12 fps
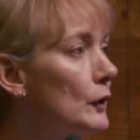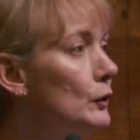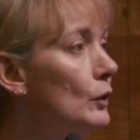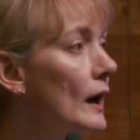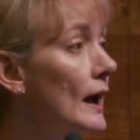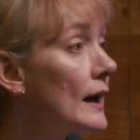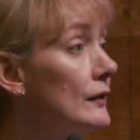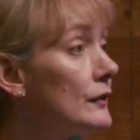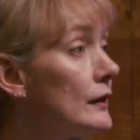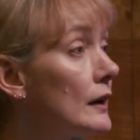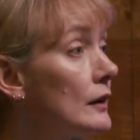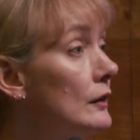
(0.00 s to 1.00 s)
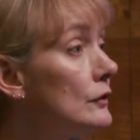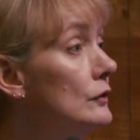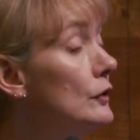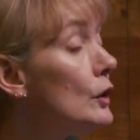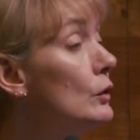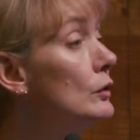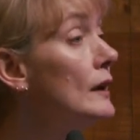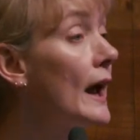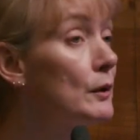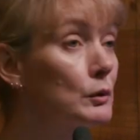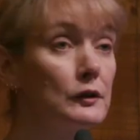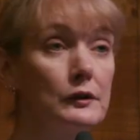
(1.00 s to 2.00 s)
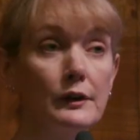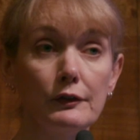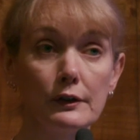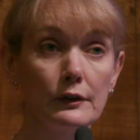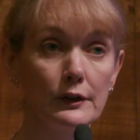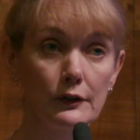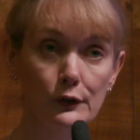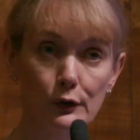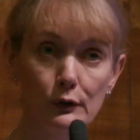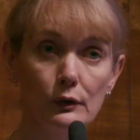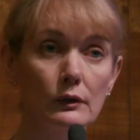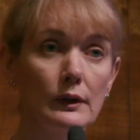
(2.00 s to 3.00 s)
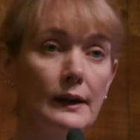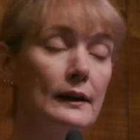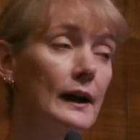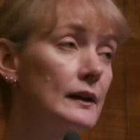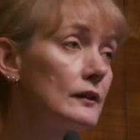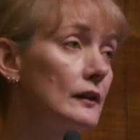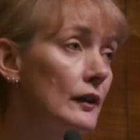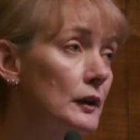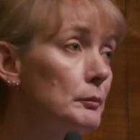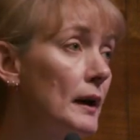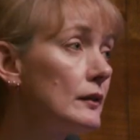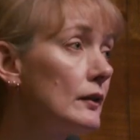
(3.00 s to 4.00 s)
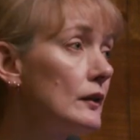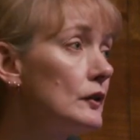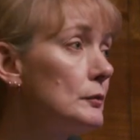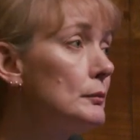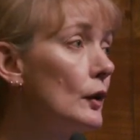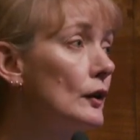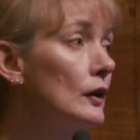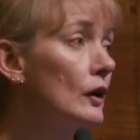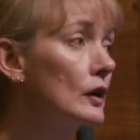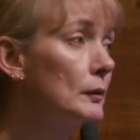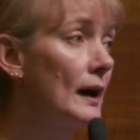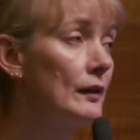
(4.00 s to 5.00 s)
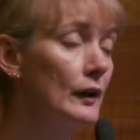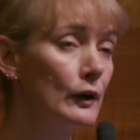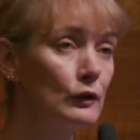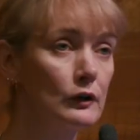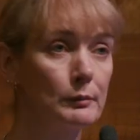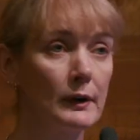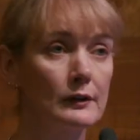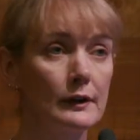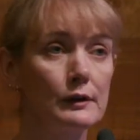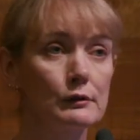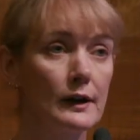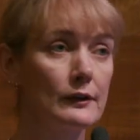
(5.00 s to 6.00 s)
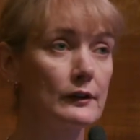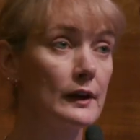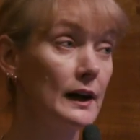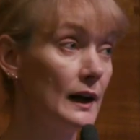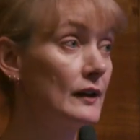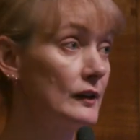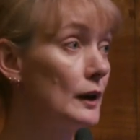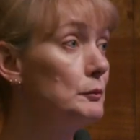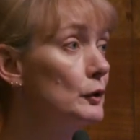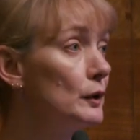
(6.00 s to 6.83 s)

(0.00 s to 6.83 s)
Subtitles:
who has no language difficulty at all and likes nothing better than to monologue about their own special interest, as I'm